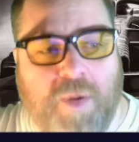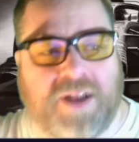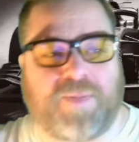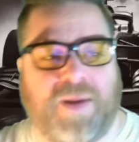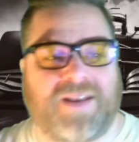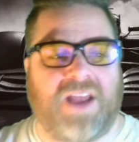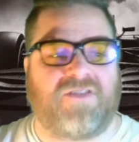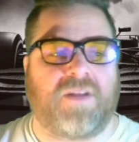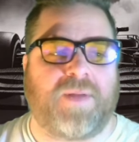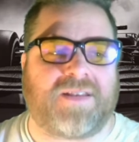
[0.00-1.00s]

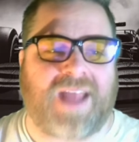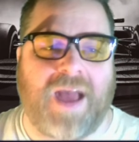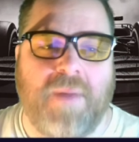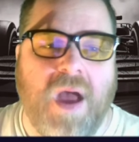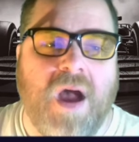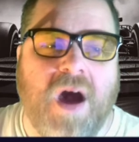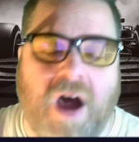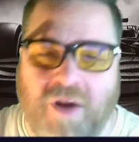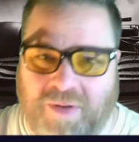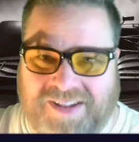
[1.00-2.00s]
expectations, but damn,
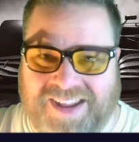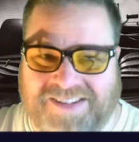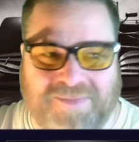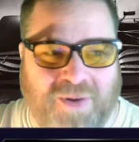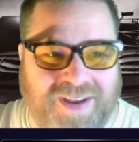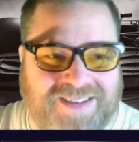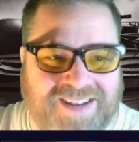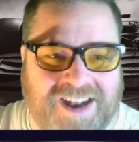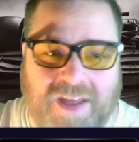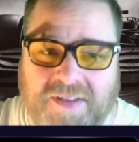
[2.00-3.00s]
I was disappointed.
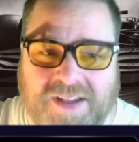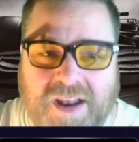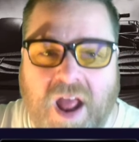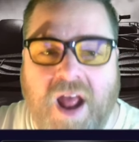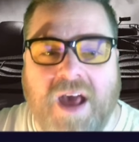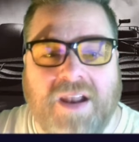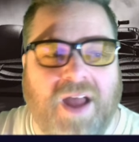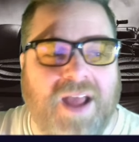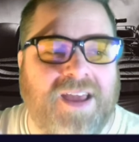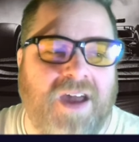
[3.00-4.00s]
Another said,
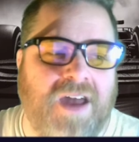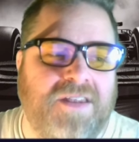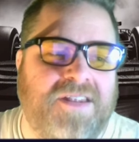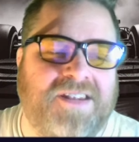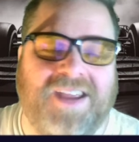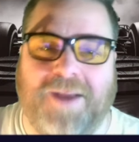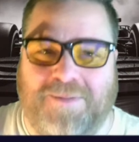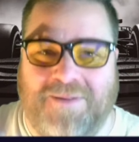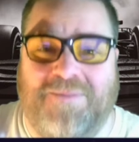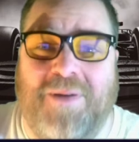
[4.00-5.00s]
like an
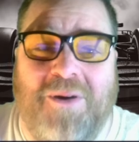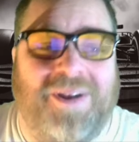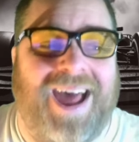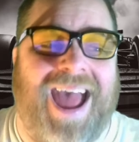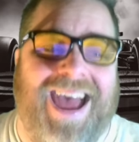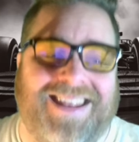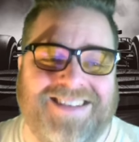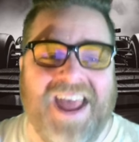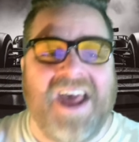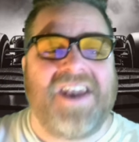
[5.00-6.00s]
unskippable ad.
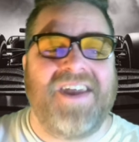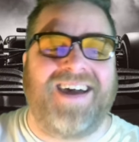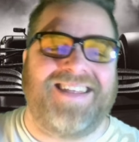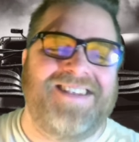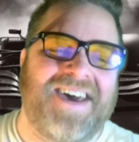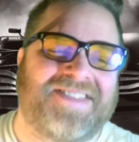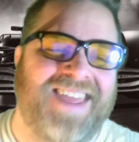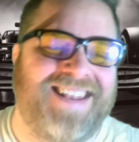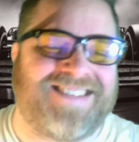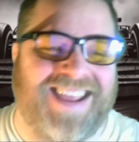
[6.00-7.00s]
No,
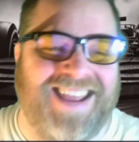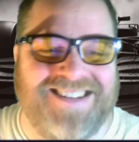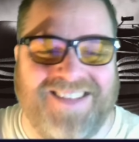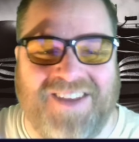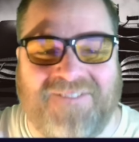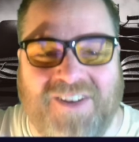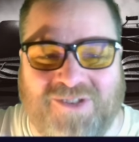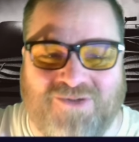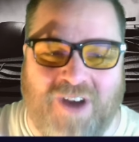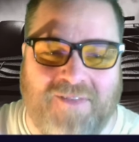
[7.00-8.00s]
nothing changed in the official
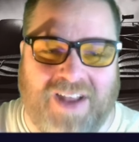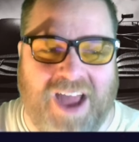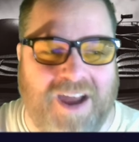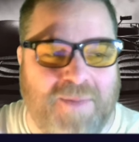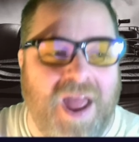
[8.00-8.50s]
driver lineup.